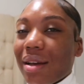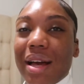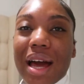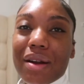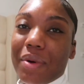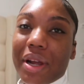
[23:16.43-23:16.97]

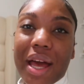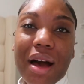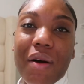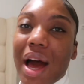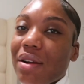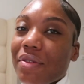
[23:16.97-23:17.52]
Gotta work
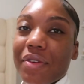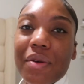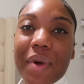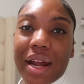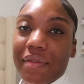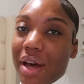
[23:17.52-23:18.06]
out. I don't feel
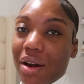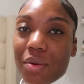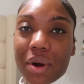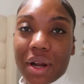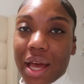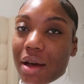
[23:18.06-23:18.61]
right if I don't
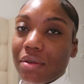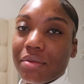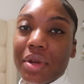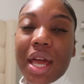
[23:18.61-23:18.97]
work out.